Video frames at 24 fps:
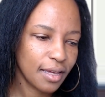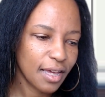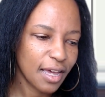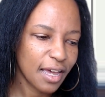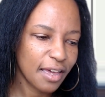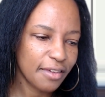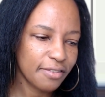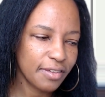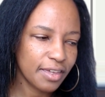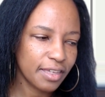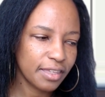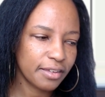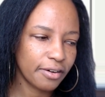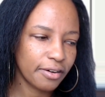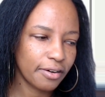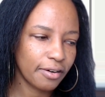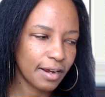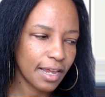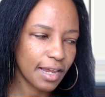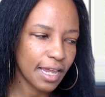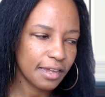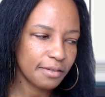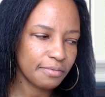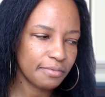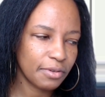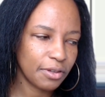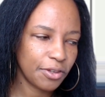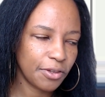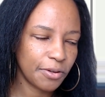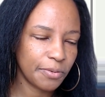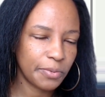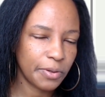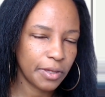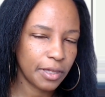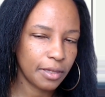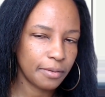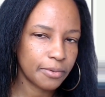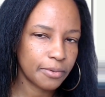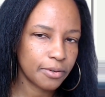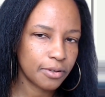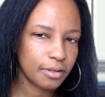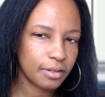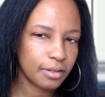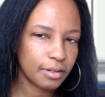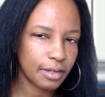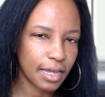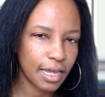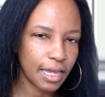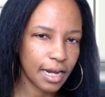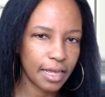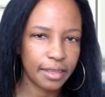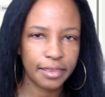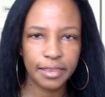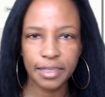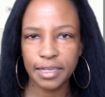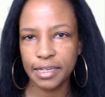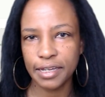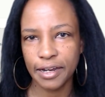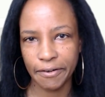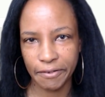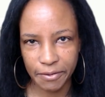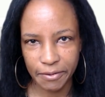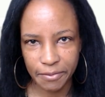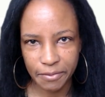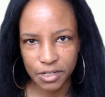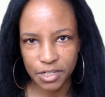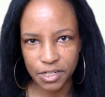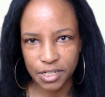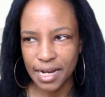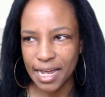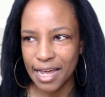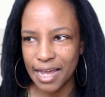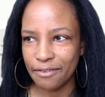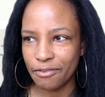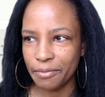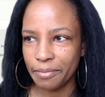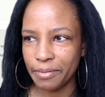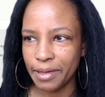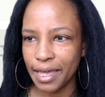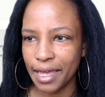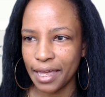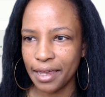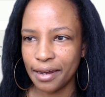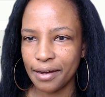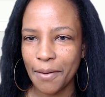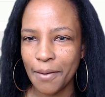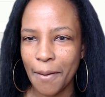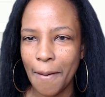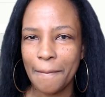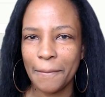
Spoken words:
I think there are 8 million people, and I think everyone should have a pet.